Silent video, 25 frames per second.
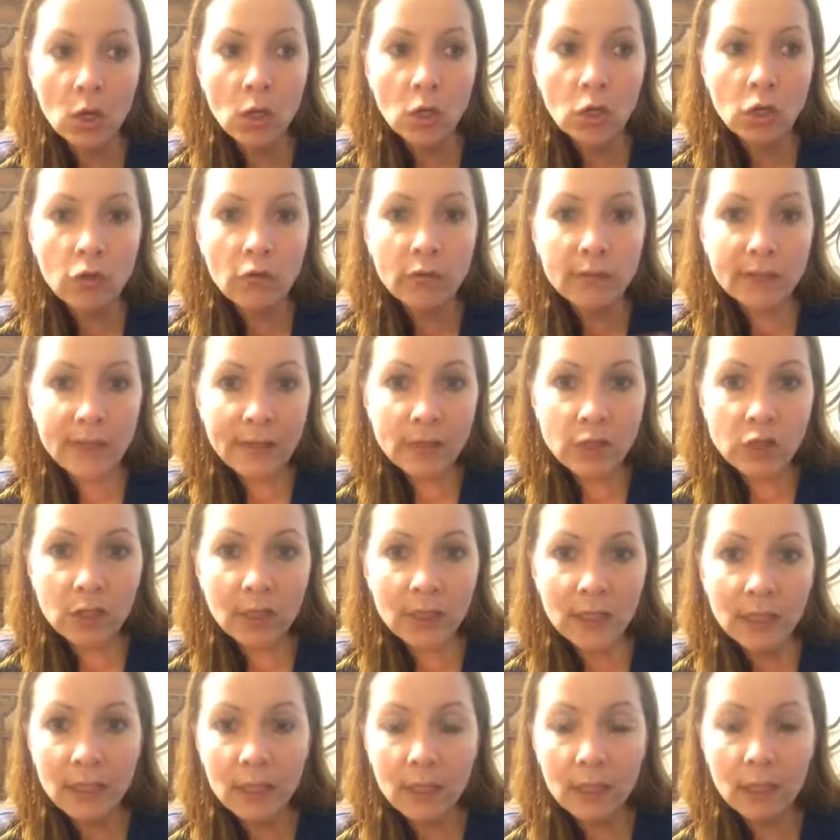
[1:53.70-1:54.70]
you're
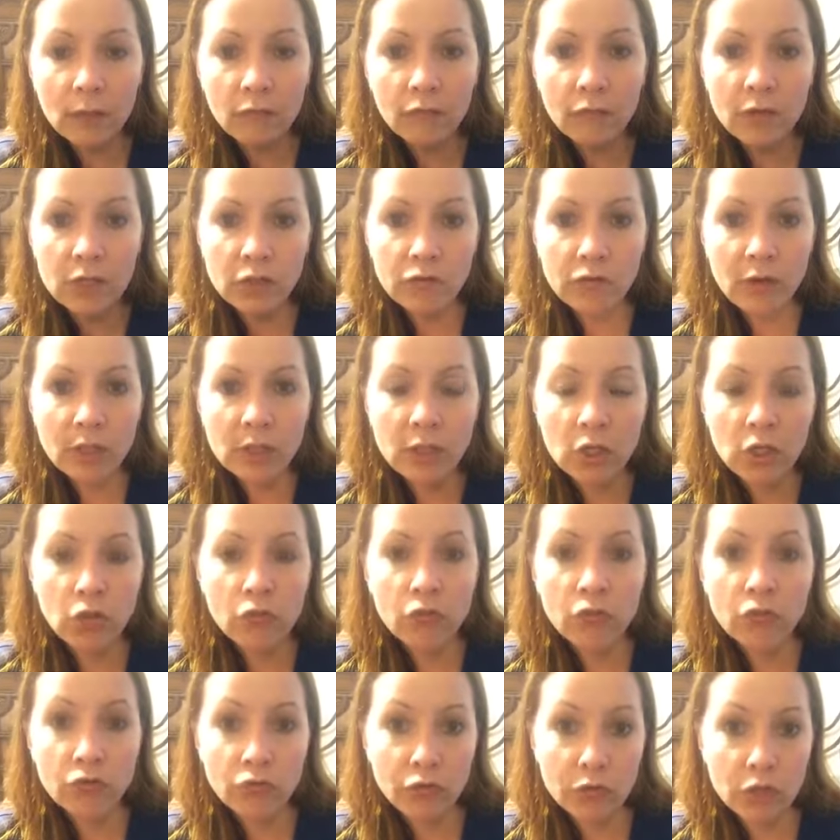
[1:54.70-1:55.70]
essentially restricting your
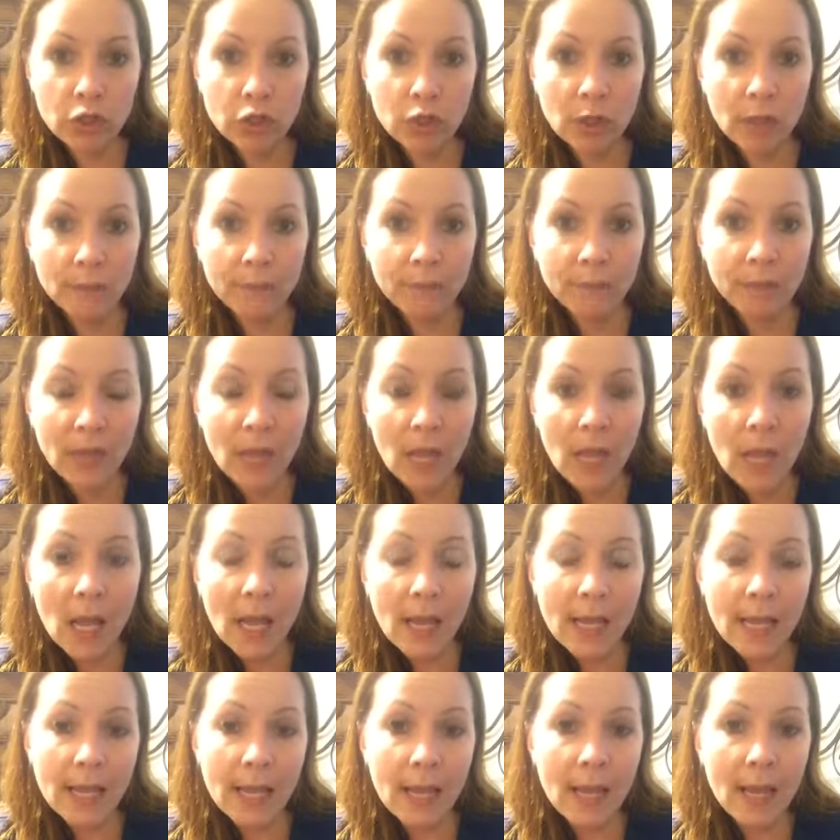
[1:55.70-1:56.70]
nutrition.
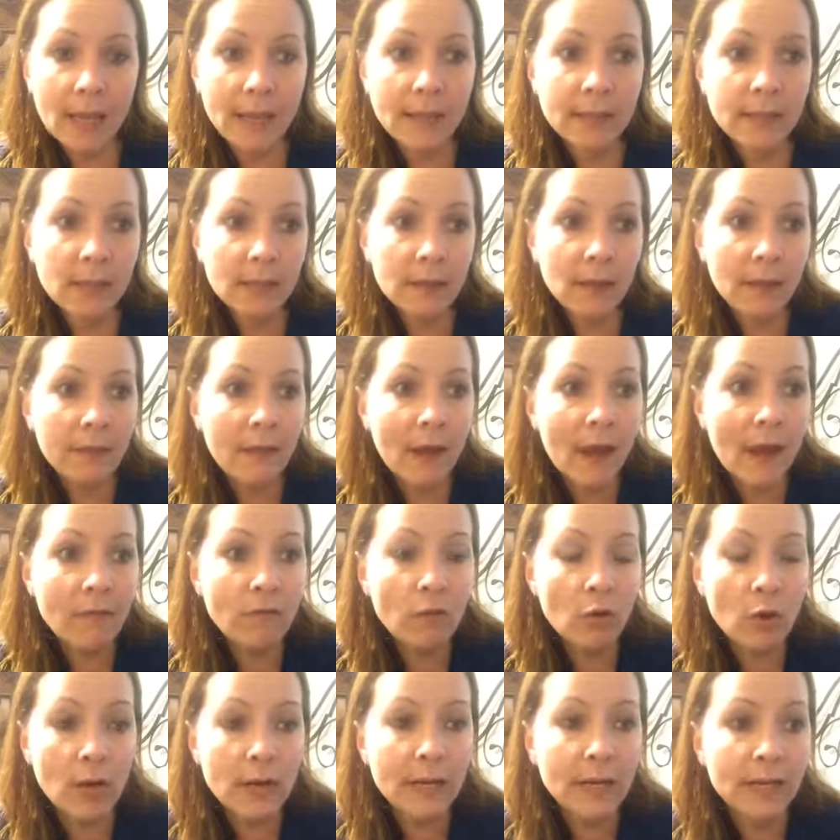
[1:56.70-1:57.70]
And the
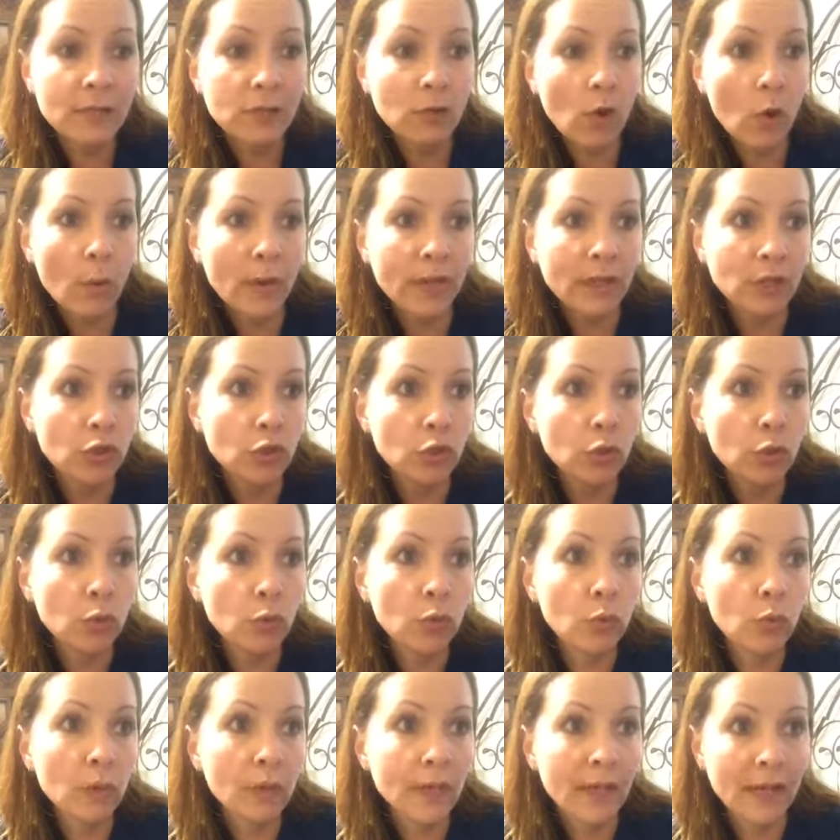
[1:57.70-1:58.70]
thyroid is going
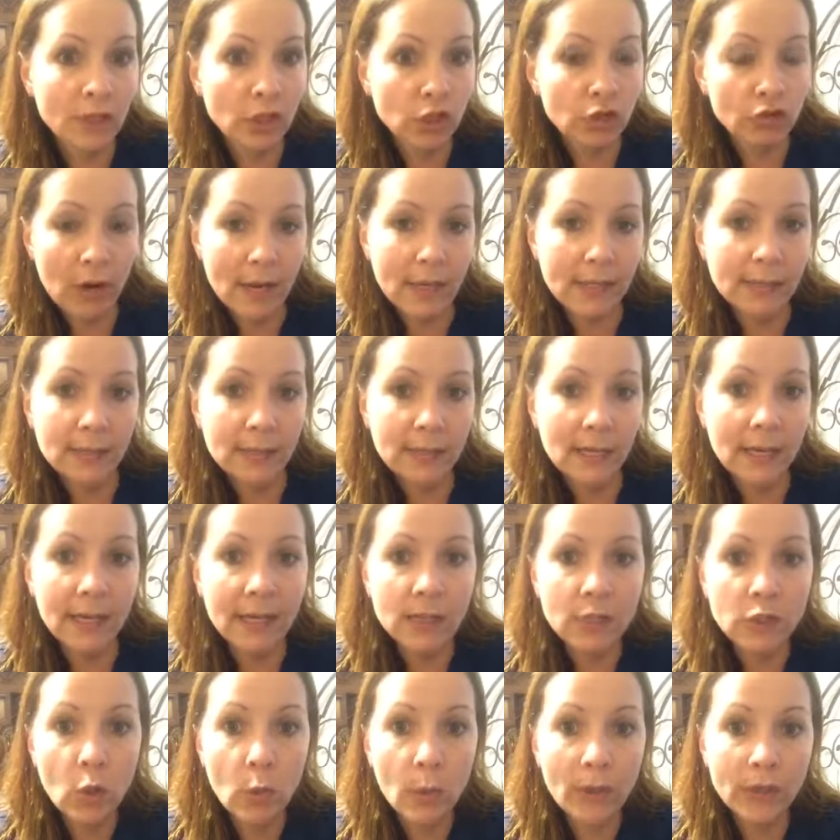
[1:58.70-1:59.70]
to get stressed and
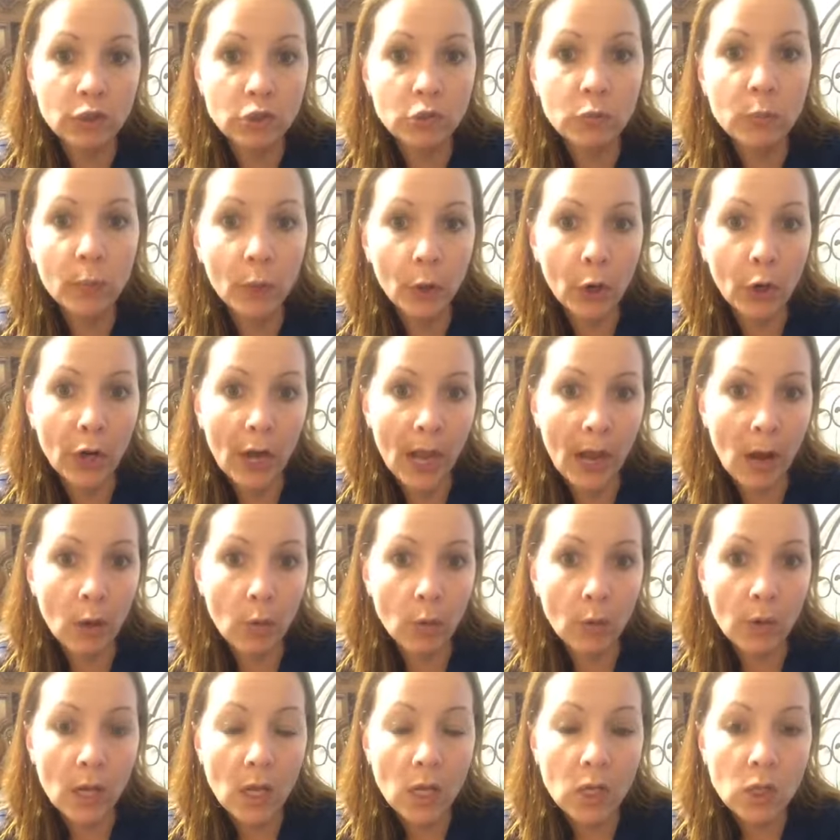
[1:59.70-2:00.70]
it's going to burn
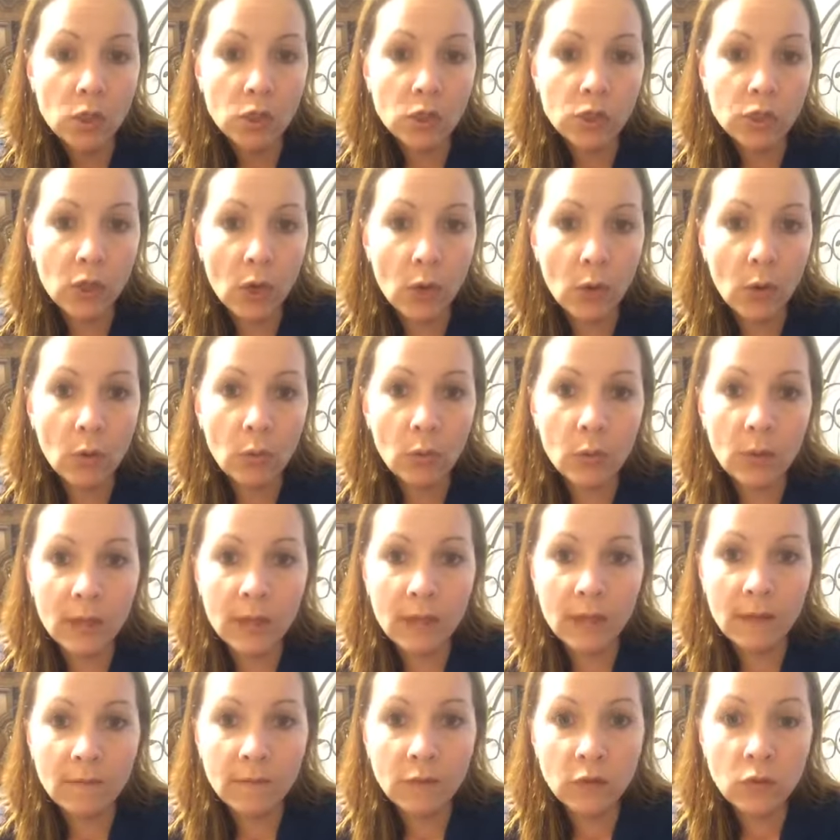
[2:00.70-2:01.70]
out. So
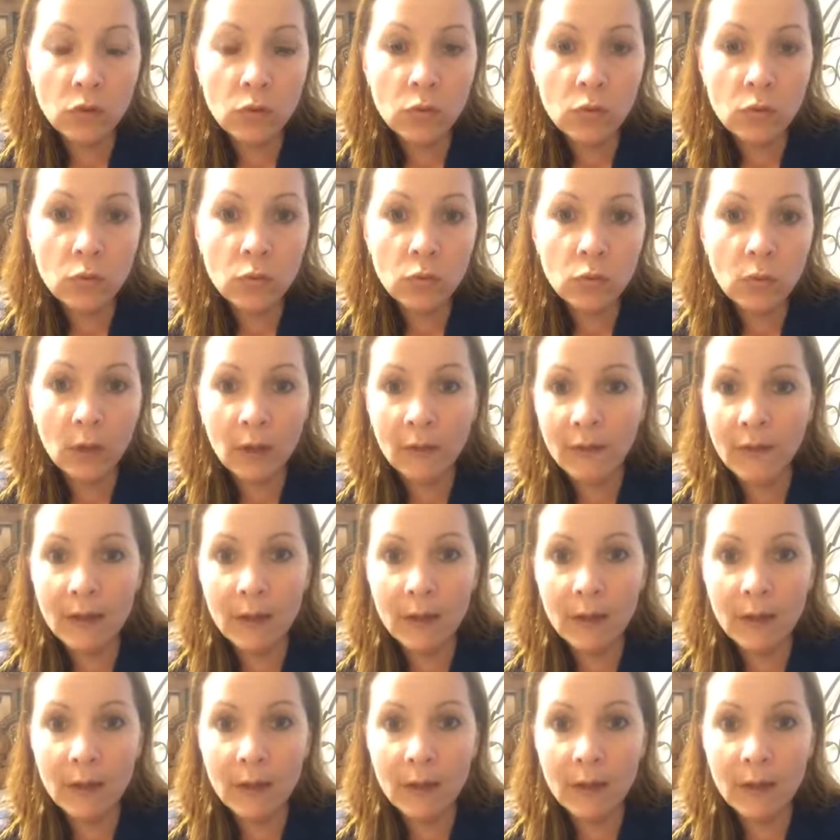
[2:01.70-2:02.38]
if you are